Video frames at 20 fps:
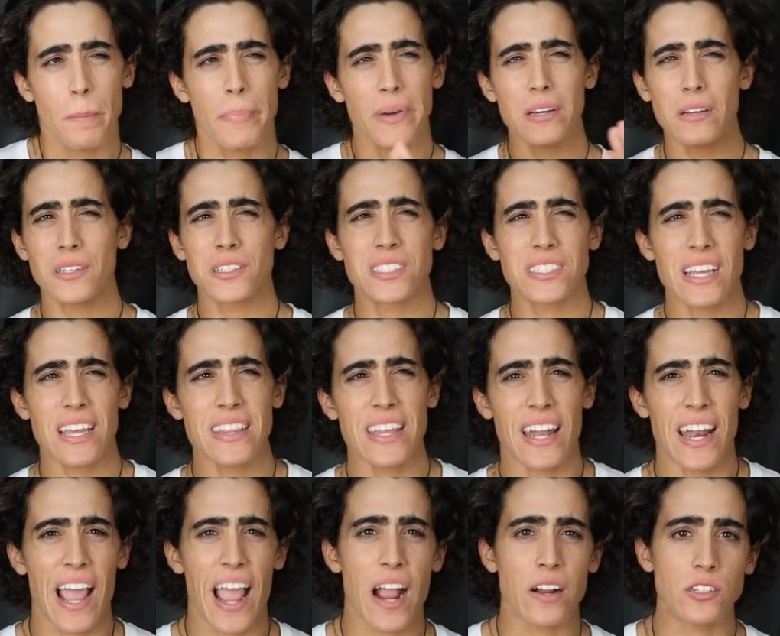Bill said
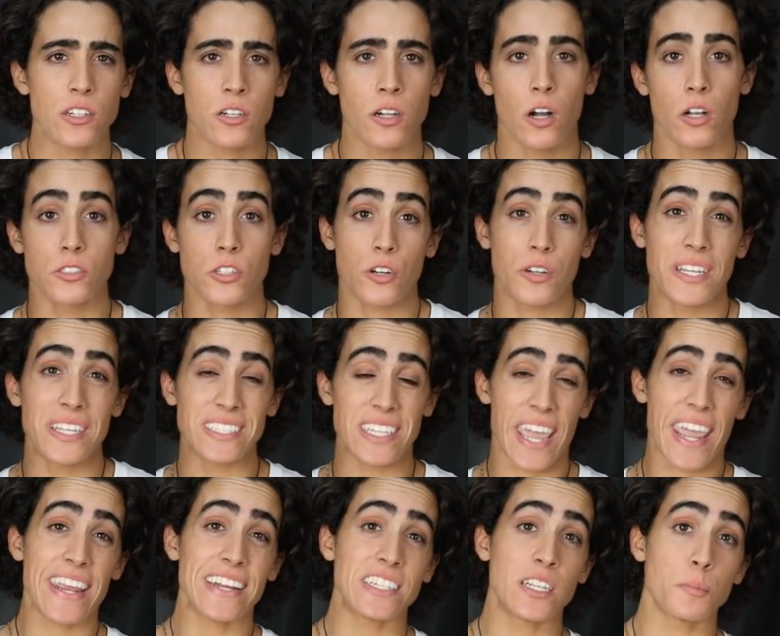that agriculture is
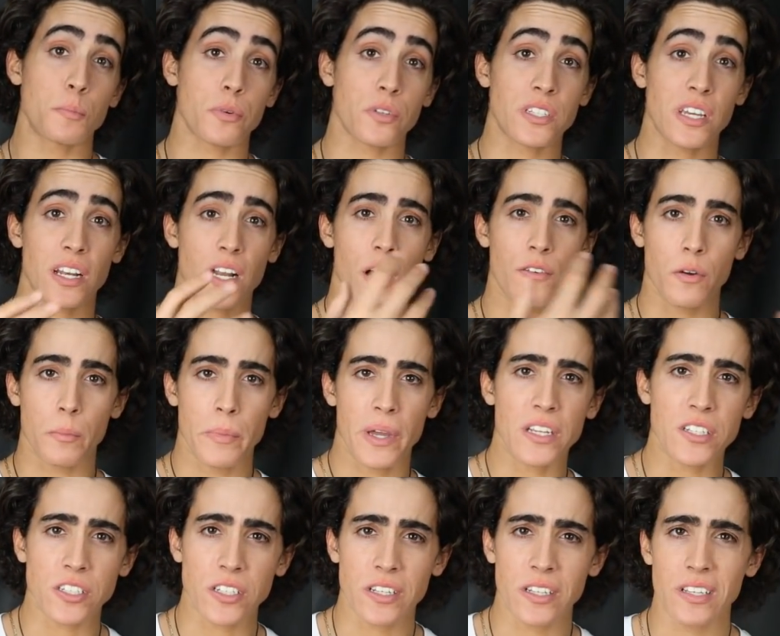18% of
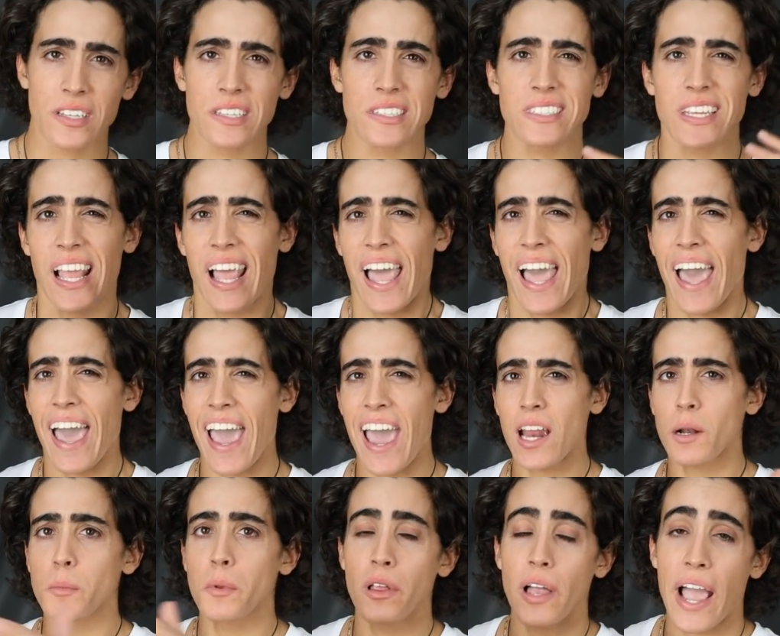emissions,
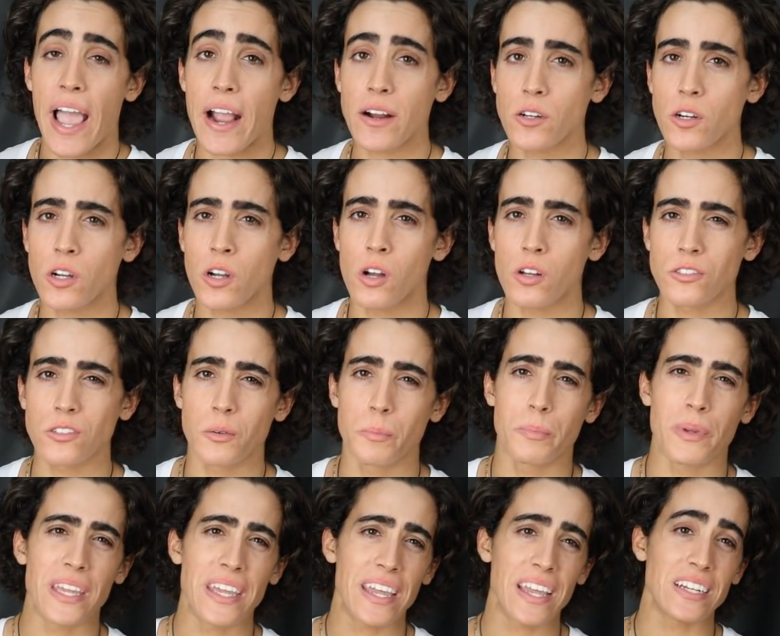animal agriculture
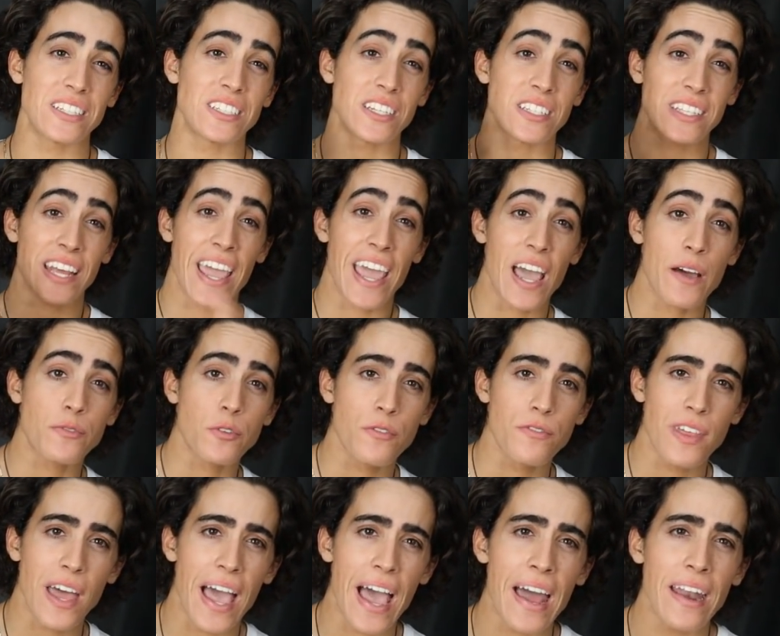being just half
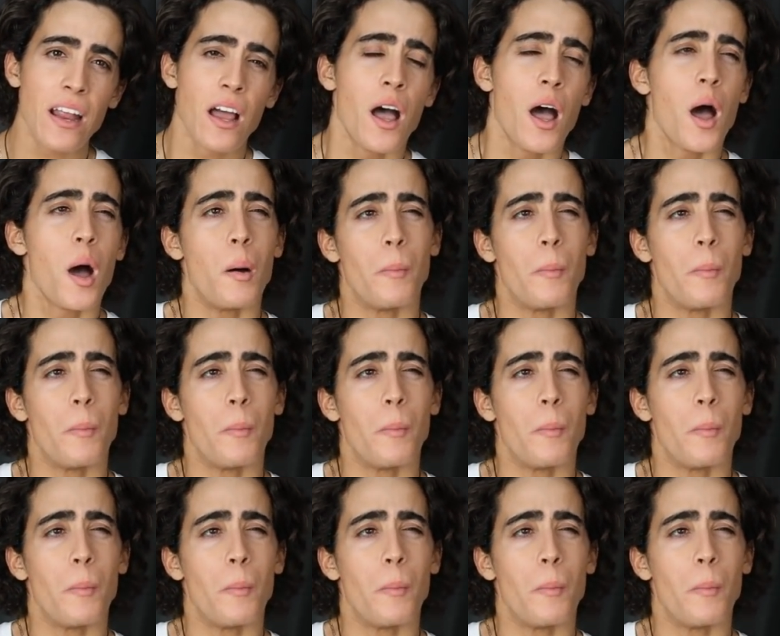of that.